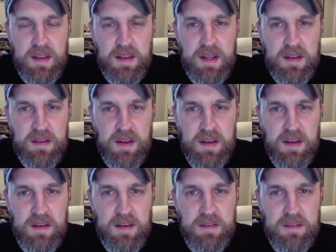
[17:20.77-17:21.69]
think that's
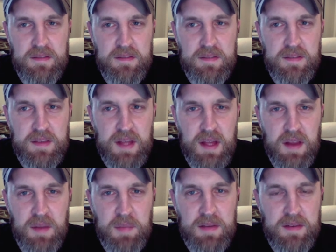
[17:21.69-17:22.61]
kind of the
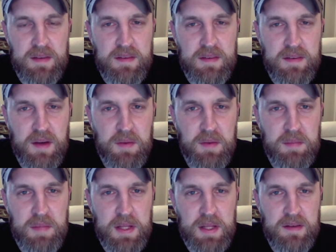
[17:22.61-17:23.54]
elements that stuck
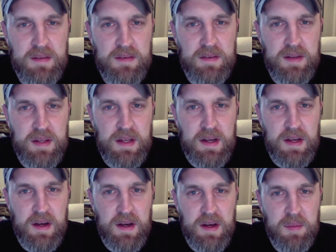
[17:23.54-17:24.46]
with me. And
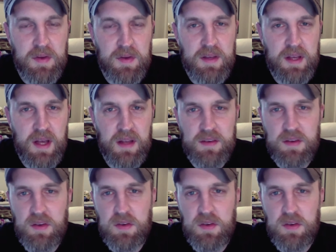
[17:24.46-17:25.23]
so as I got into